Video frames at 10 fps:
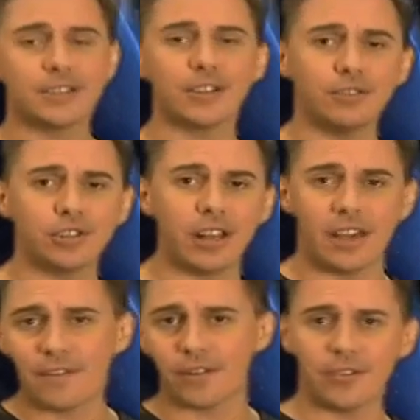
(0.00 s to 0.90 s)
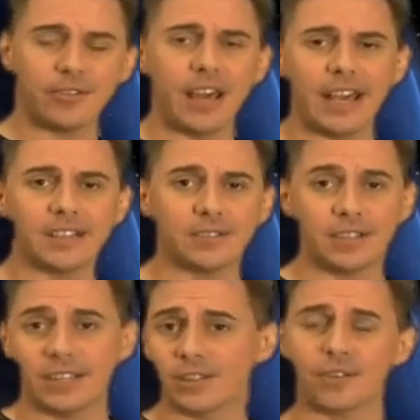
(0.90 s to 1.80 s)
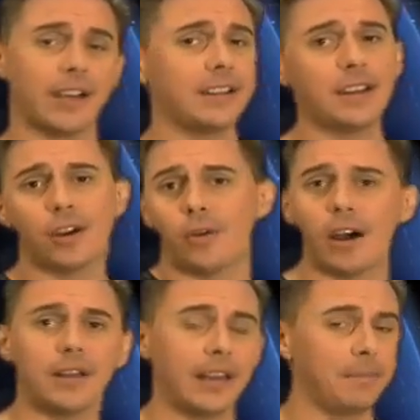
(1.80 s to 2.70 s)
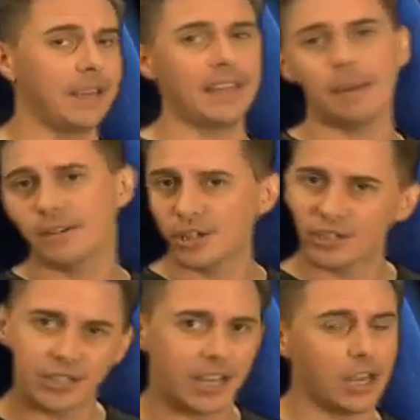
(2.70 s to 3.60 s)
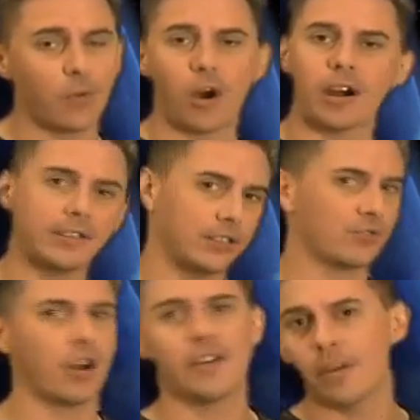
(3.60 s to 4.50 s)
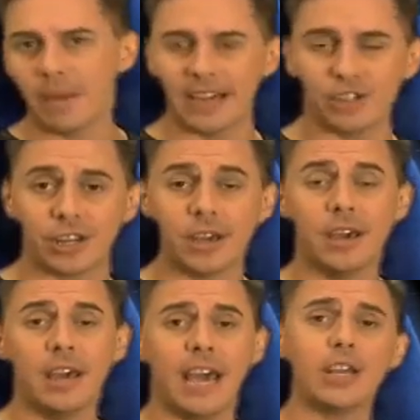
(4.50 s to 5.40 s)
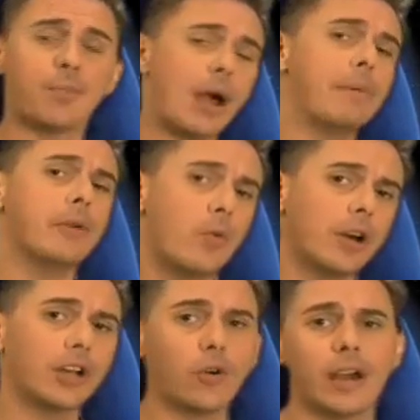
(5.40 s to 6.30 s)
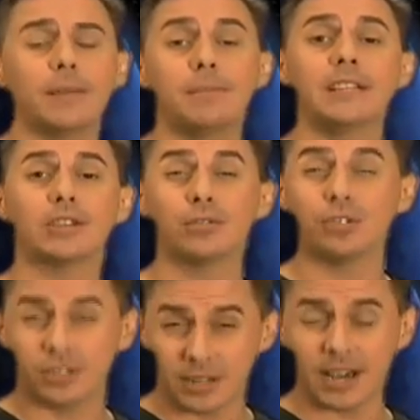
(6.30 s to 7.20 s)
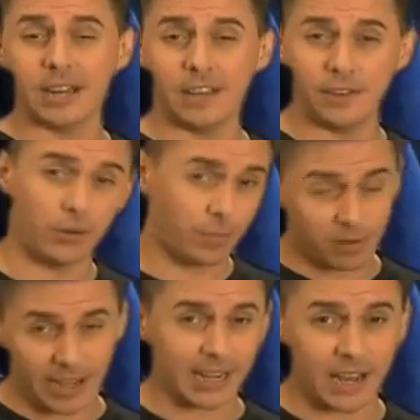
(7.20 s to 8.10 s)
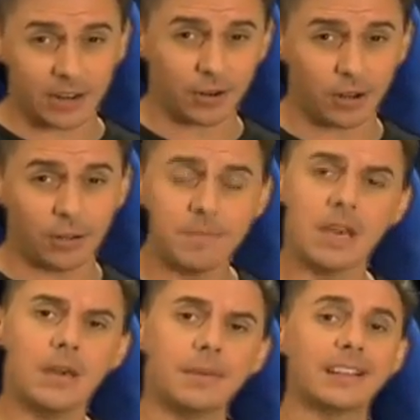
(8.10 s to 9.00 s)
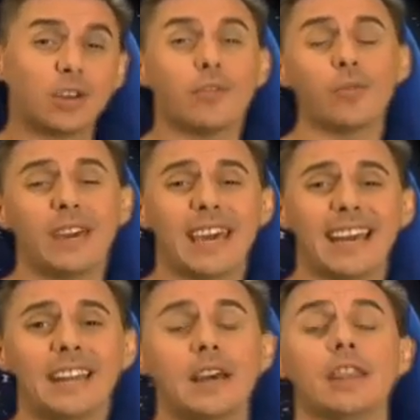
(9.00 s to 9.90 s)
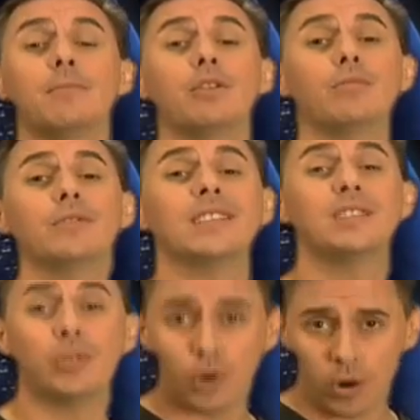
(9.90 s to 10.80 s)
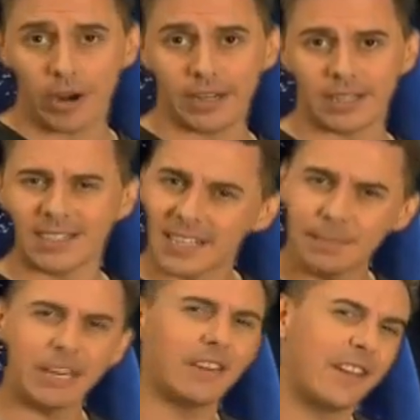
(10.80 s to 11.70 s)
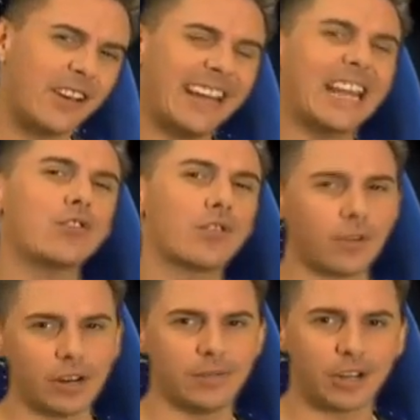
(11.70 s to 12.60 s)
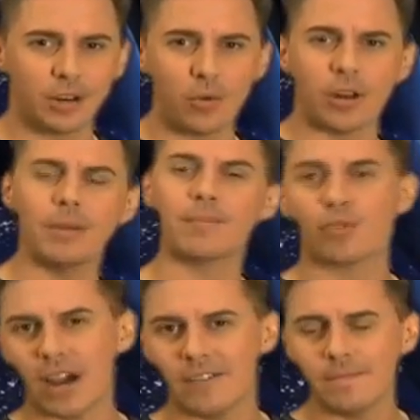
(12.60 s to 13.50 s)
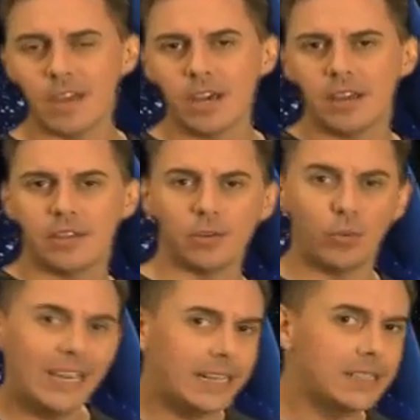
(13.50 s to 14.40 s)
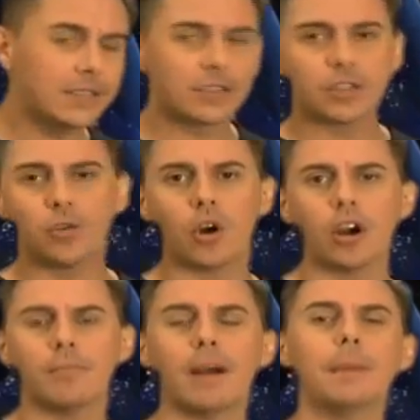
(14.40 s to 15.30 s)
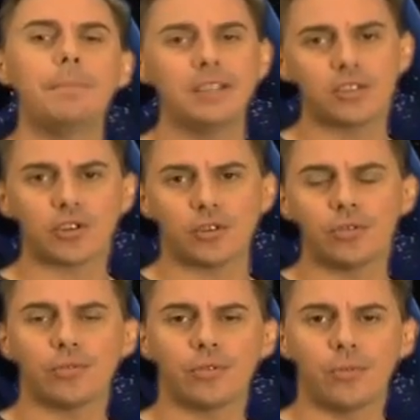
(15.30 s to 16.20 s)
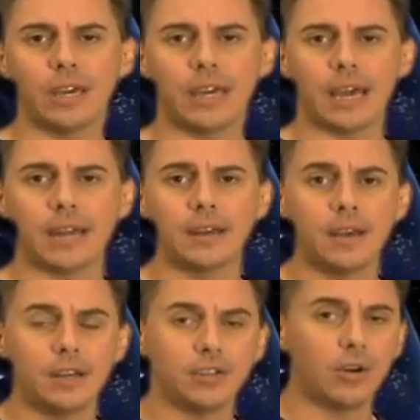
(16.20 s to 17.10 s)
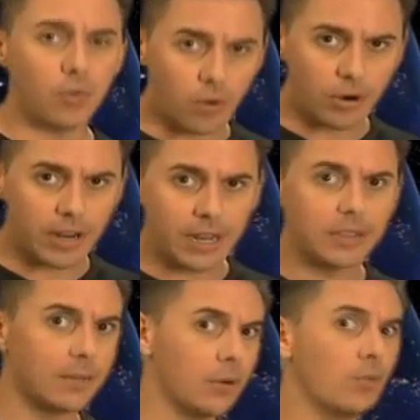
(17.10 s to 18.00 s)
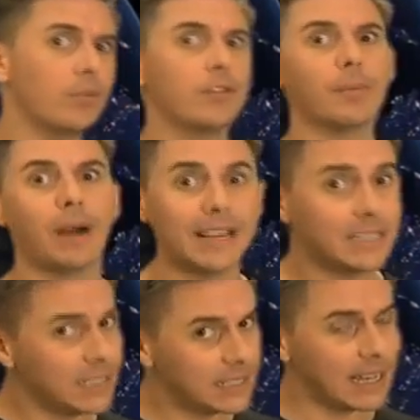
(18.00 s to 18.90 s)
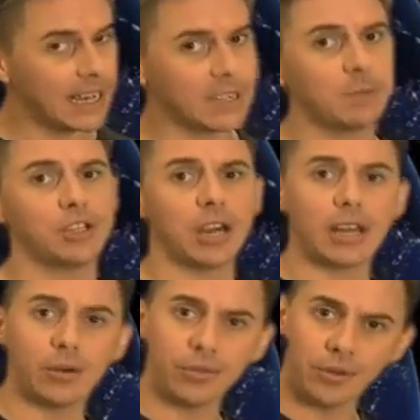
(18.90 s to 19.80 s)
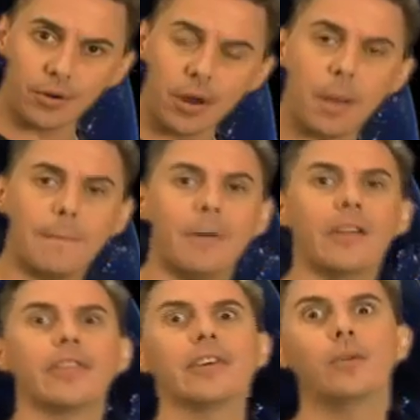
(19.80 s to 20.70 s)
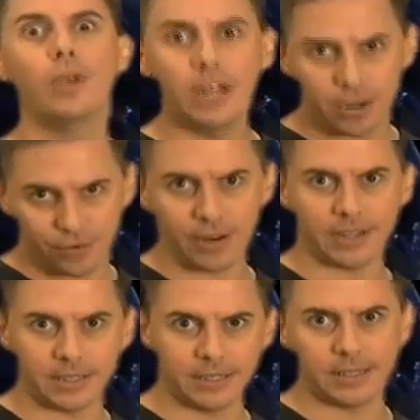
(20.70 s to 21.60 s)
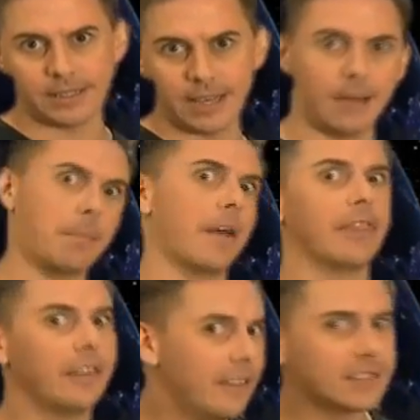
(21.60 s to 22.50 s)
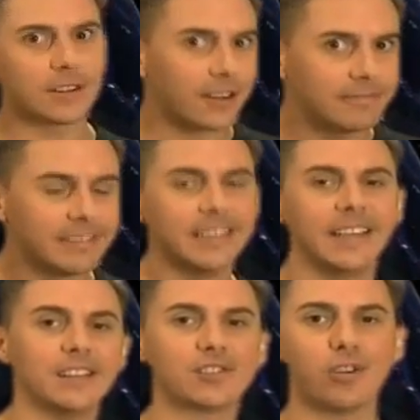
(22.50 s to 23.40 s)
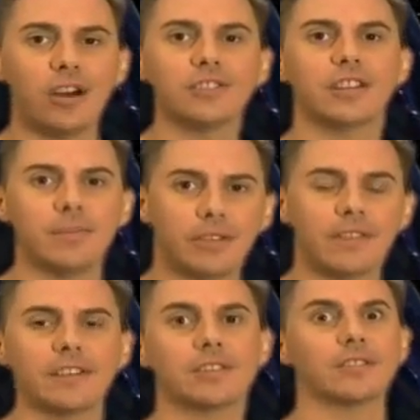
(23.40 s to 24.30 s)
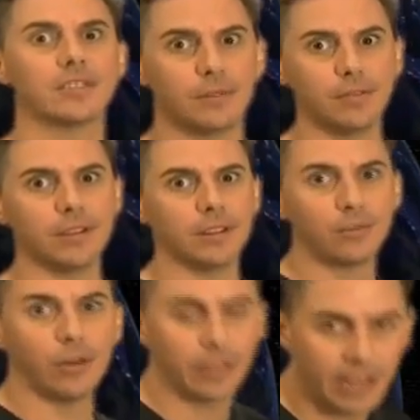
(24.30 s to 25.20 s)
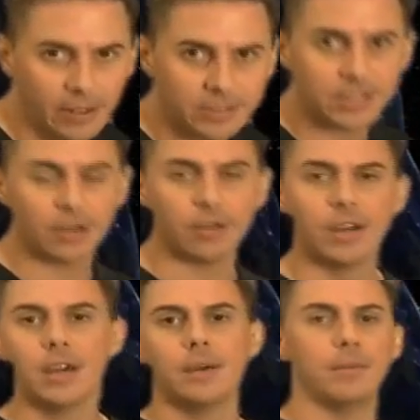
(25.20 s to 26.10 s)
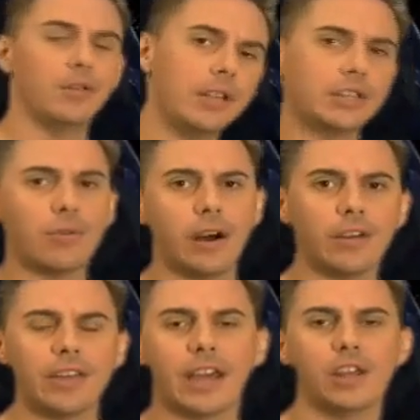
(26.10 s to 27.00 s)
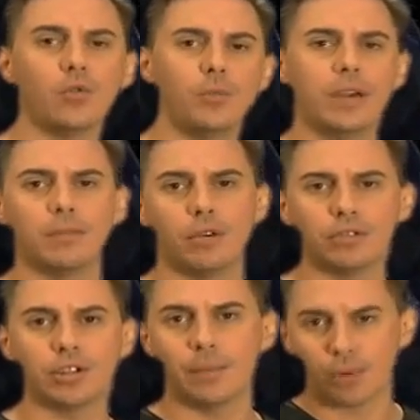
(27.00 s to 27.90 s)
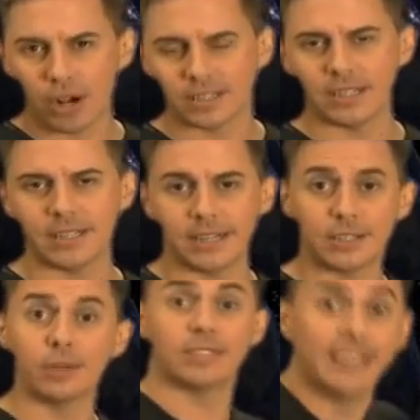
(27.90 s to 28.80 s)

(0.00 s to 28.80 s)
your social life for another day. So today's a great day to go out and be that magician that you are, to draw on the magic. And you probably want to go ahead and be social tonight if you were planning on it at all, because over the weekend, the moon moves into Aquarius. That's going to make you very introverted. You're going to want to be private. The weeds in your soul garden might be stirred through the weekend. Don't worry, the moon will move into Pisces next, but you got to go through your monthly weeding transit. That's that monthly visitor. In astrology, the monthly visitor is the moon in the 12th house. So, moon in the 12th, and you will be emotionally processing. So,